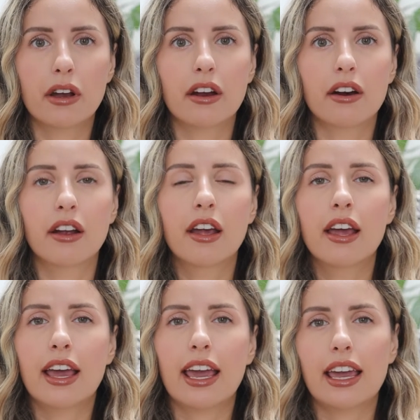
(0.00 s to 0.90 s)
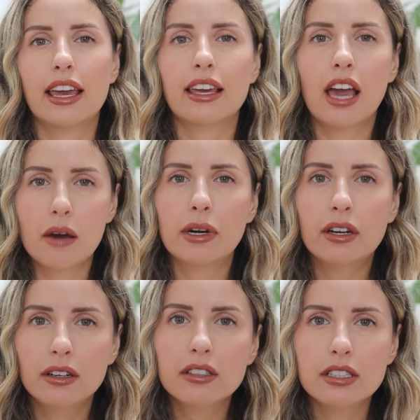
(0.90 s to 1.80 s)
where a
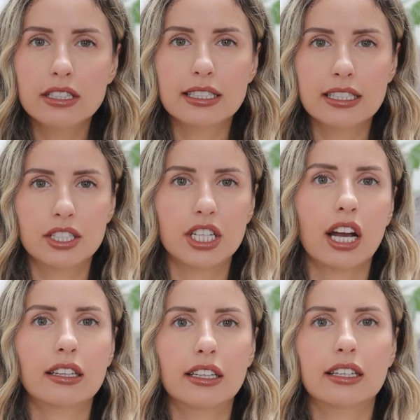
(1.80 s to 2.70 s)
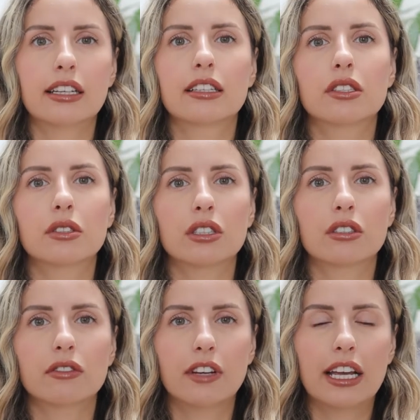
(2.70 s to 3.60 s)
chemical is injected into
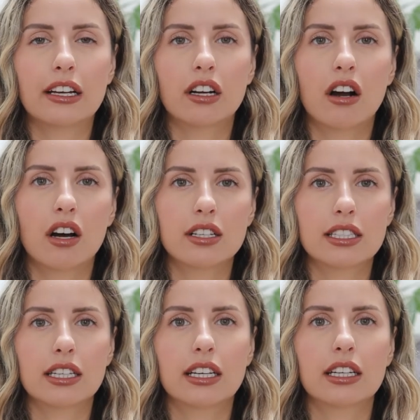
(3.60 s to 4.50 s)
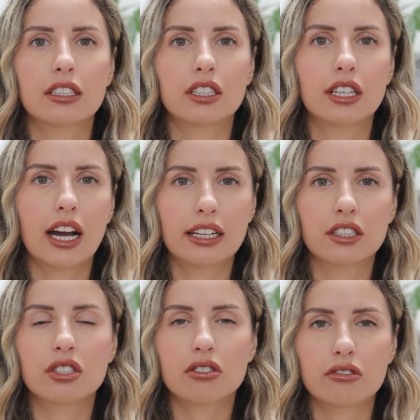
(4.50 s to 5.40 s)
your vein, causing it to kind
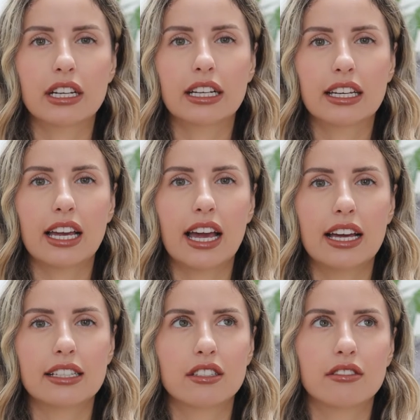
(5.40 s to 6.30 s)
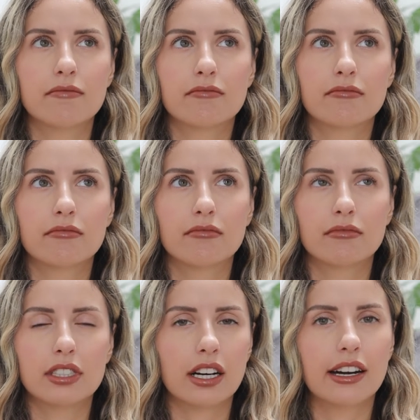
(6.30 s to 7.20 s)
of shrink and
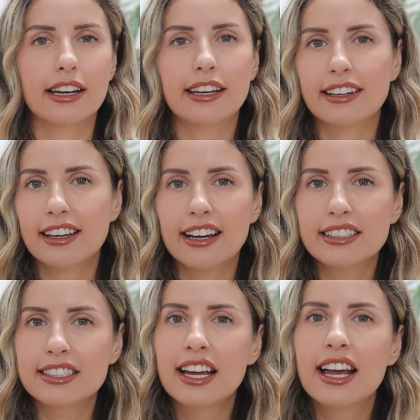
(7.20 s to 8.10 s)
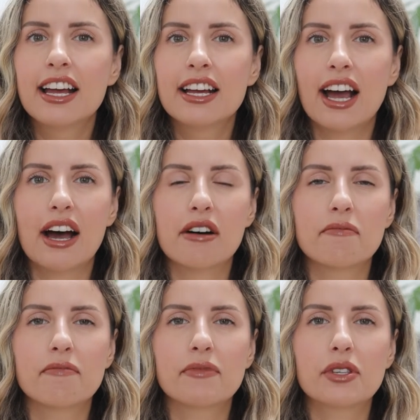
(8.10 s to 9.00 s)
die, I guess.
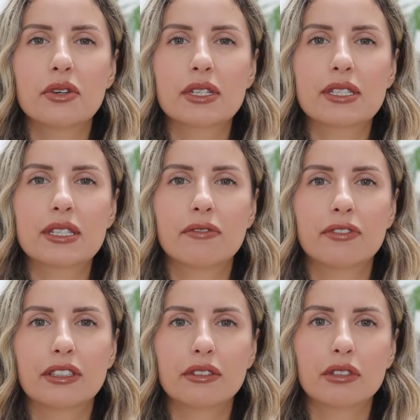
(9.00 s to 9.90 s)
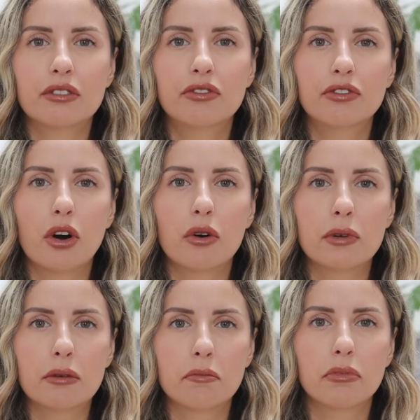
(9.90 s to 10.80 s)
So it's filled with
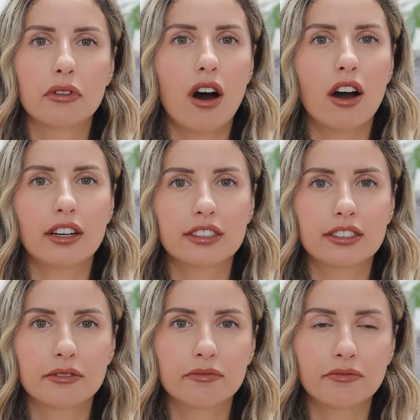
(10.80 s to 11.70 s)
foam and blocked,